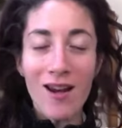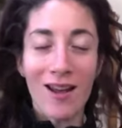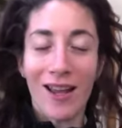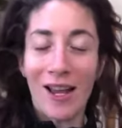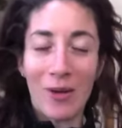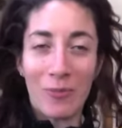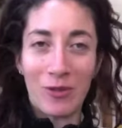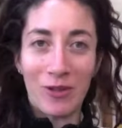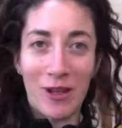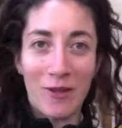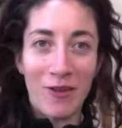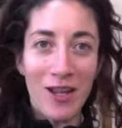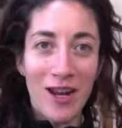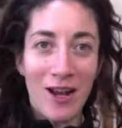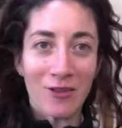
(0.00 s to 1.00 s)
I can't believe
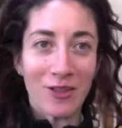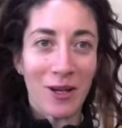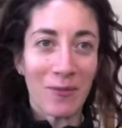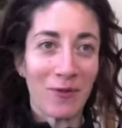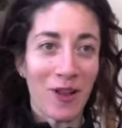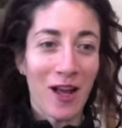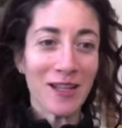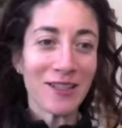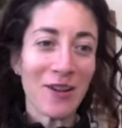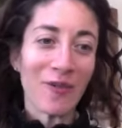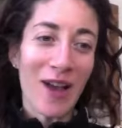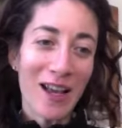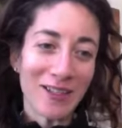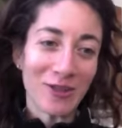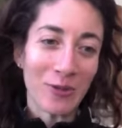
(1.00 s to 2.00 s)
it, how time flies, of
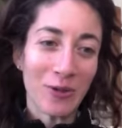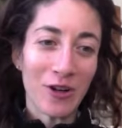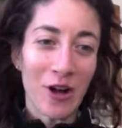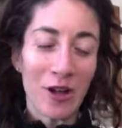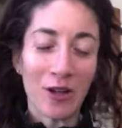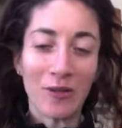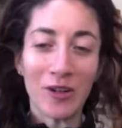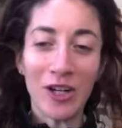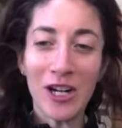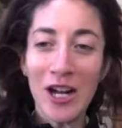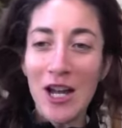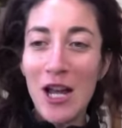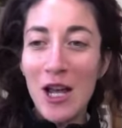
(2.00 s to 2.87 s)
Ask Lauren Oliver,